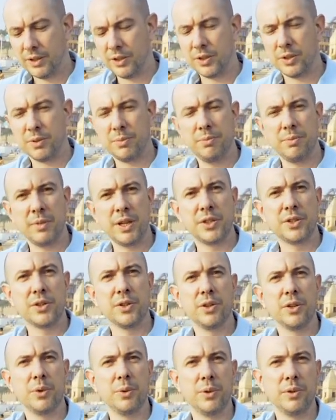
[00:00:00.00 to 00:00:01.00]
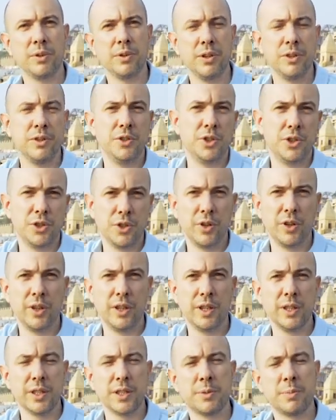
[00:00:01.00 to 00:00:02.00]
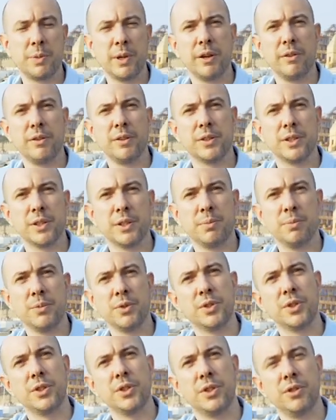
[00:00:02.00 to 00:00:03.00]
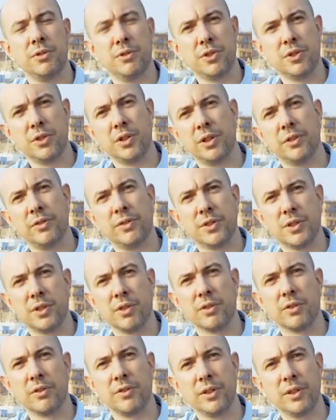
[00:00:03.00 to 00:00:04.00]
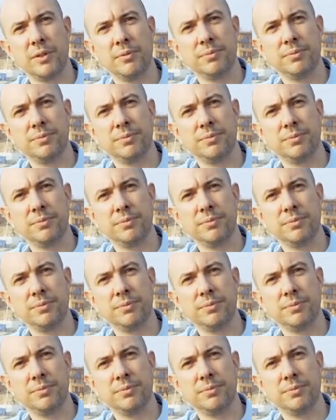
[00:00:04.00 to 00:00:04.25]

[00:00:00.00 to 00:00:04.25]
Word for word: just make sure you're enjoying the experience as much as you're enjoying the photography.